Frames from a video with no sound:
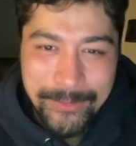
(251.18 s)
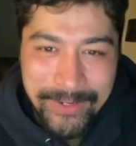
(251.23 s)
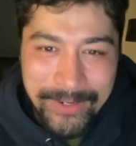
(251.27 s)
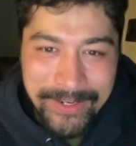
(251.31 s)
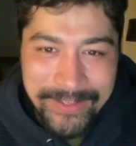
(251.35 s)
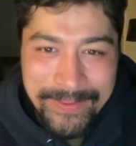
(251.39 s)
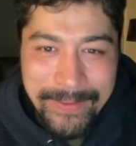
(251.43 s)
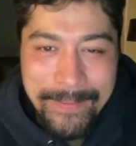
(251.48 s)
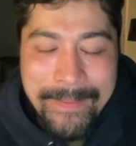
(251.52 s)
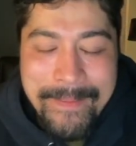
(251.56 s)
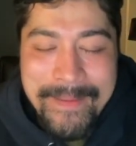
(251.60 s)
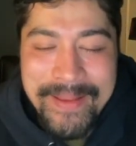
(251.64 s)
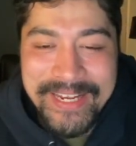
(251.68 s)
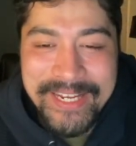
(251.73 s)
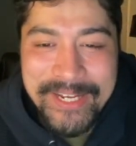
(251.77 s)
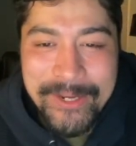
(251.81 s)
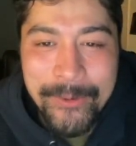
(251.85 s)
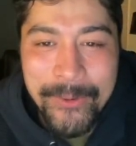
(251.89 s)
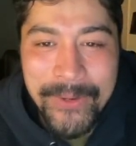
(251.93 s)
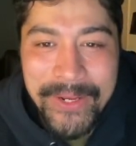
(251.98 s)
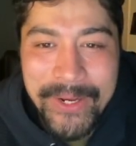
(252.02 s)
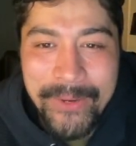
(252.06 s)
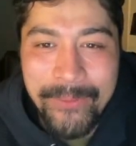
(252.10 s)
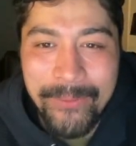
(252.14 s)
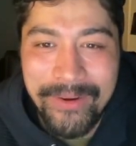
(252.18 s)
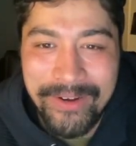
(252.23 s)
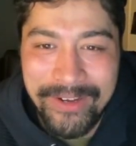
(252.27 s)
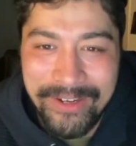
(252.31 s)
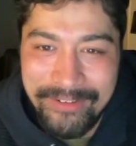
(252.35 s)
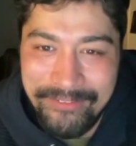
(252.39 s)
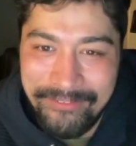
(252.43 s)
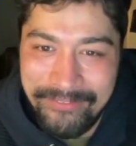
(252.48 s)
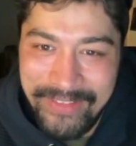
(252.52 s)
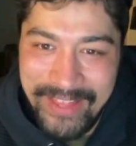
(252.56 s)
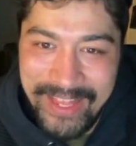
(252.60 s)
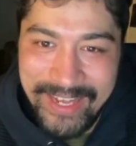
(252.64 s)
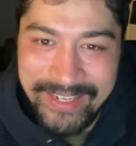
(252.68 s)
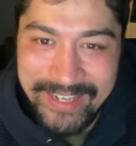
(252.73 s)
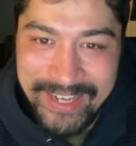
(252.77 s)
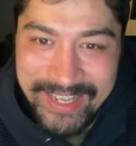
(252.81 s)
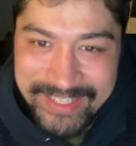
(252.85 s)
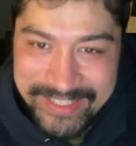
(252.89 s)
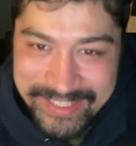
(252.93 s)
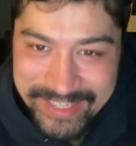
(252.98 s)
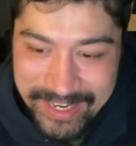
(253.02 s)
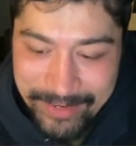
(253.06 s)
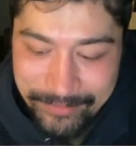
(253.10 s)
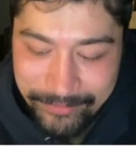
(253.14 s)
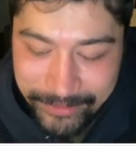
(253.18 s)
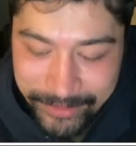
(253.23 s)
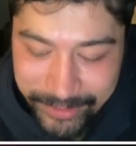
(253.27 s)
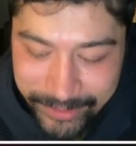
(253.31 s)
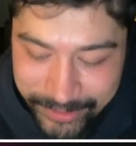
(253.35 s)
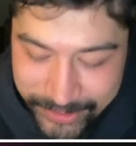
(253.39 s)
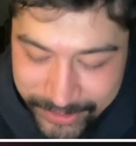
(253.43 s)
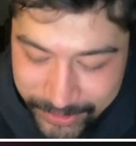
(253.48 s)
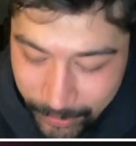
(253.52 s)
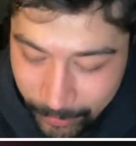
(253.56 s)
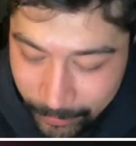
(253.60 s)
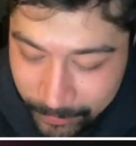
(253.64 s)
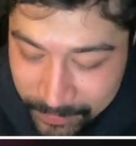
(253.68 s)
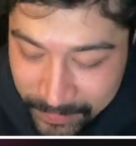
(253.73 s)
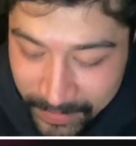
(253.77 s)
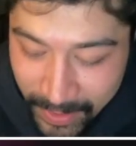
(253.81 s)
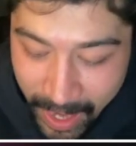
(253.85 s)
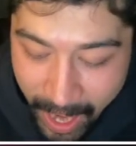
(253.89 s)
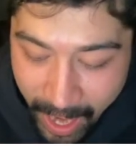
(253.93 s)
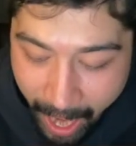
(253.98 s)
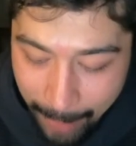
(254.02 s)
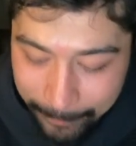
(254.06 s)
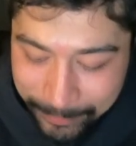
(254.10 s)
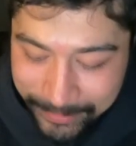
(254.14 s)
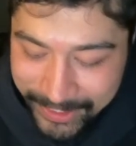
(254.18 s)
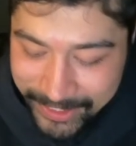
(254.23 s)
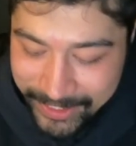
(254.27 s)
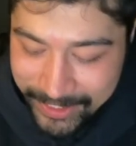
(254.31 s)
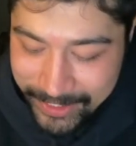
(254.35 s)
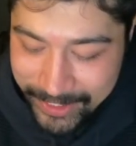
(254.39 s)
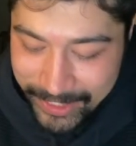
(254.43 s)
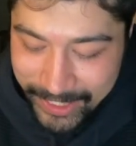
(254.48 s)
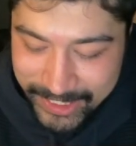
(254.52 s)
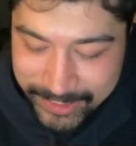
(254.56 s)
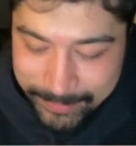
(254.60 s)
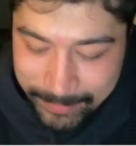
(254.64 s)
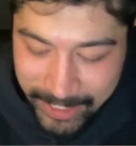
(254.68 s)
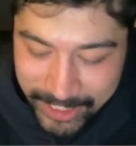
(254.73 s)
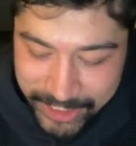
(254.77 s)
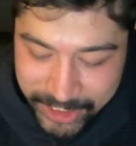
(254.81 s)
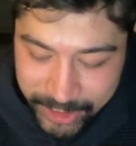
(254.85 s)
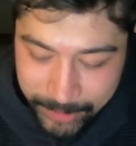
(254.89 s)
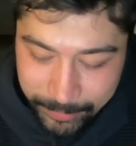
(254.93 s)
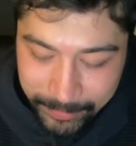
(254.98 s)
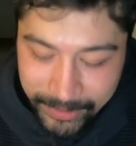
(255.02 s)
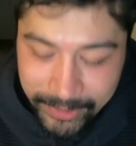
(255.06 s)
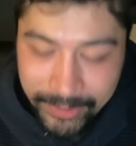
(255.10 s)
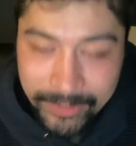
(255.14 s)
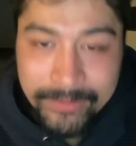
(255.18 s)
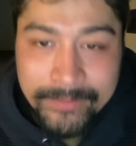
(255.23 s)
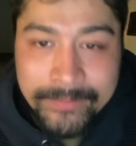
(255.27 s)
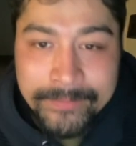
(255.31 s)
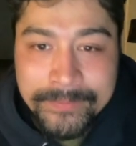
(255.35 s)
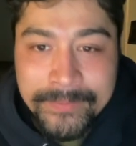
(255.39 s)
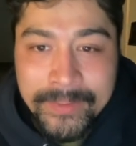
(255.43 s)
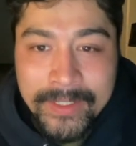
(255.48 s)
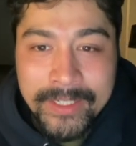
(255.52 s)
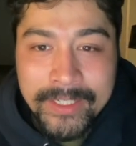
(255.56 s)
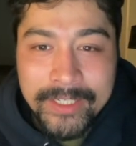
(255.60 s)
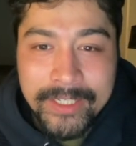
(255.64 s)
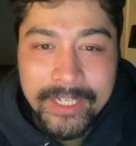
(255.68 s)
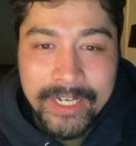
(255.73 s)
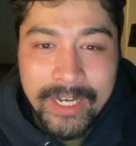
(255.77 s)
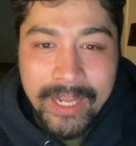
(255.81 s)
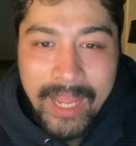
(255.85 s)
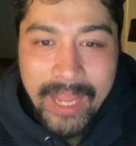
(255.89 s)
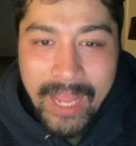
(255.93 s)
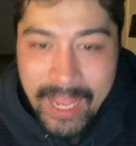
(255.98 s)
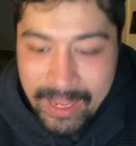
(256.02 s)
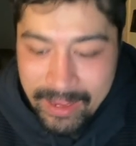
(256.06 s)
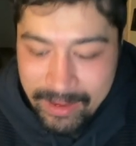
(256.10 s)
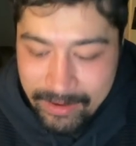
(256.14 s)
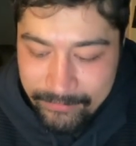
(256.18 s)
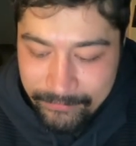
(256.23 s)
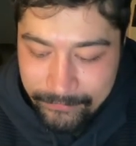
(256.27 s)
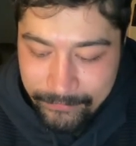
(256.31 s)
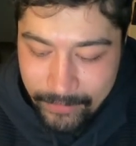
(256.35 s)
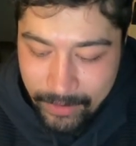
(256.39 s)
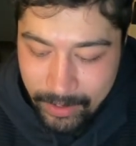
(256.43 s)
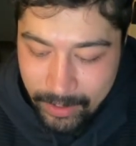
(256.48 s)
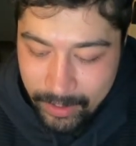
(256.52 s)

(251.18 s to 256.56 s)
would have made quick work of that Escavalier. So hopping into the next matchup here, gonna have